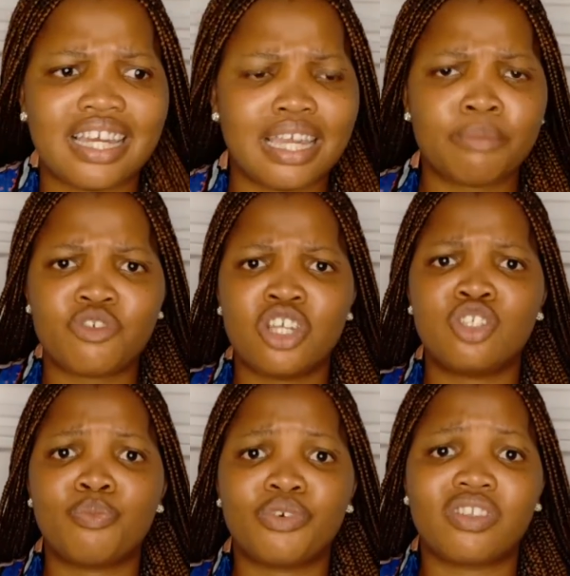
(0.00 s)
I am trying
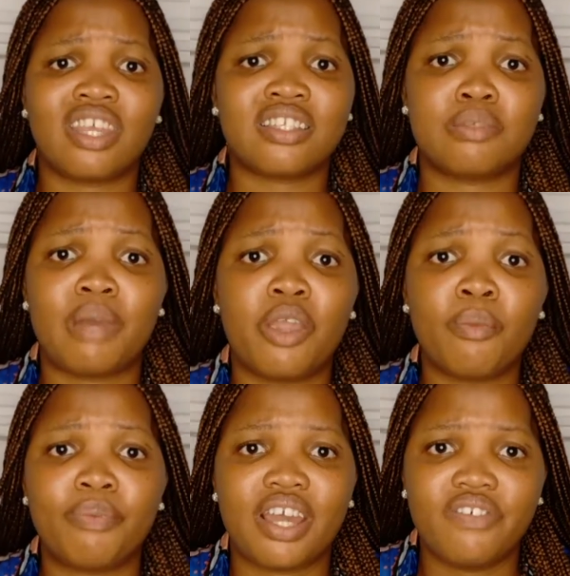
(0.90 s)
to protect my
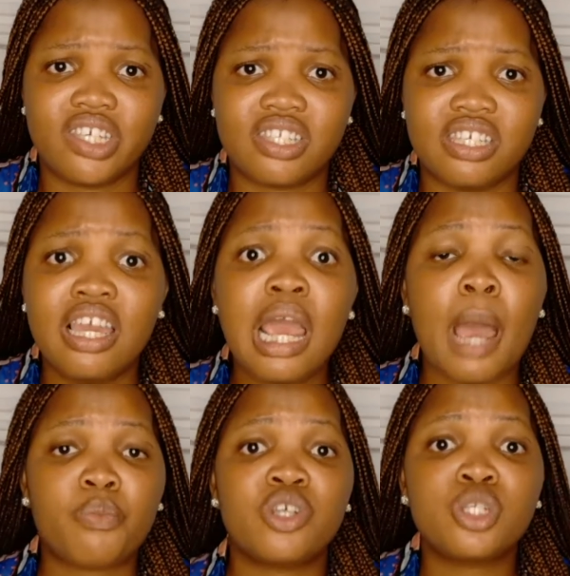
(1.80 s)
own privacy.
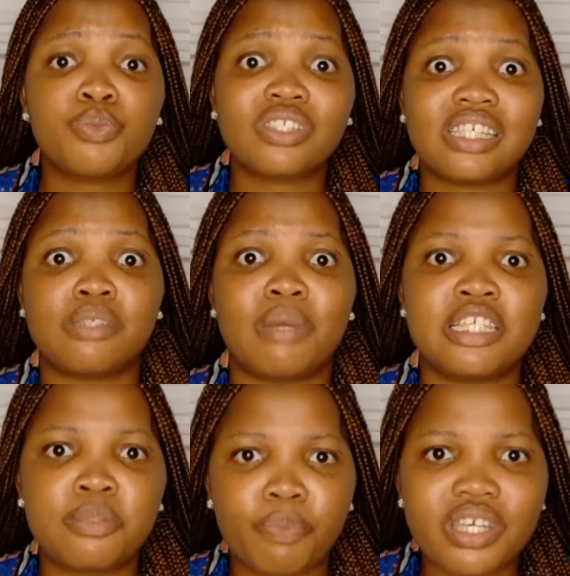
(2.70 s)
I'm trying to protect my
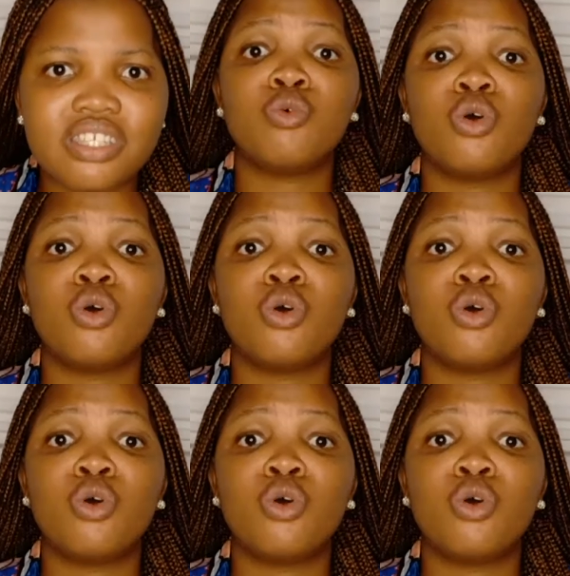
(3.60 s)
space.